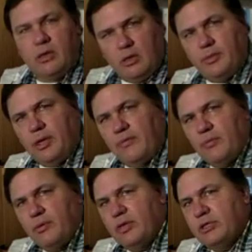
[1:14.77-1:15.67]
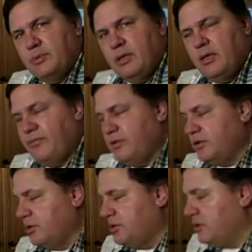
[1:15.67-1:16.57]
eliminate from the recipe if you
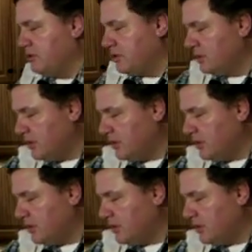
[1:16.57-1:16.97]
so choose.